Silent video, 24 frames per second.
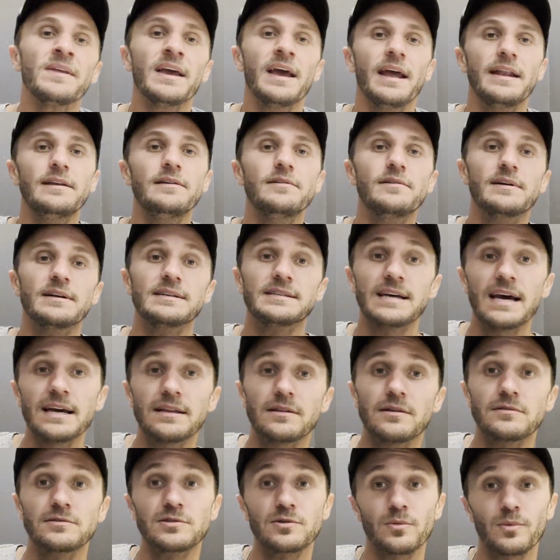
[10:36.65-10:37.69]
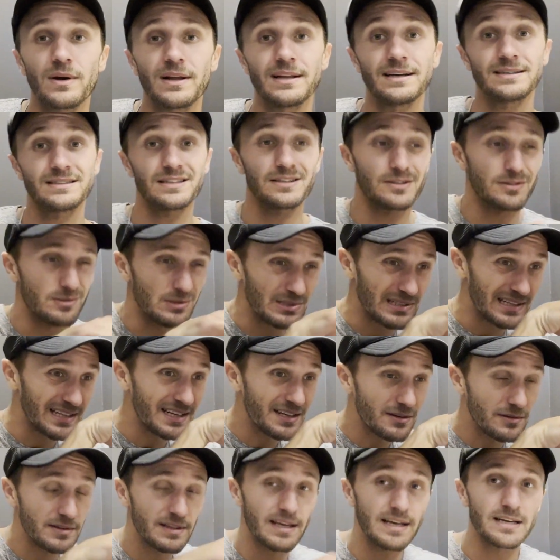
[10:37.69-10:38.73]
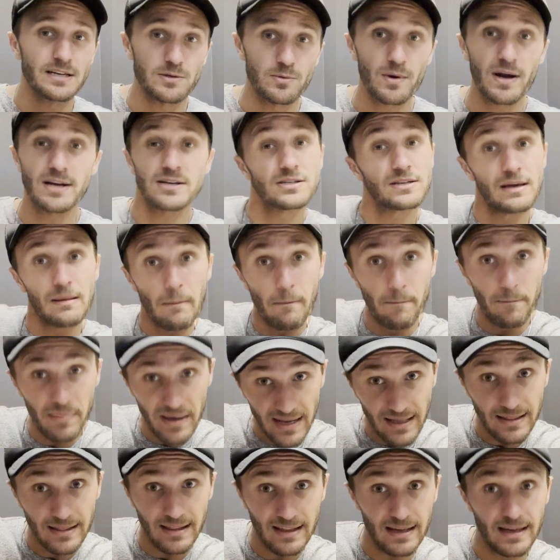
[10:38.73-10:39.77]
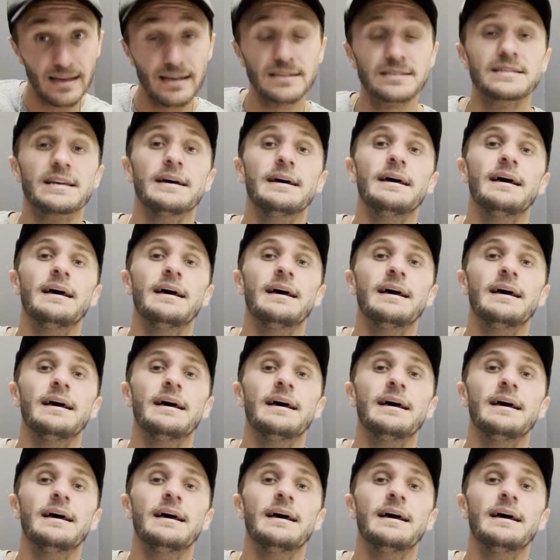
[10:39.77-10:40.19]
and you can take those, you'll realize that those little things were actually big things,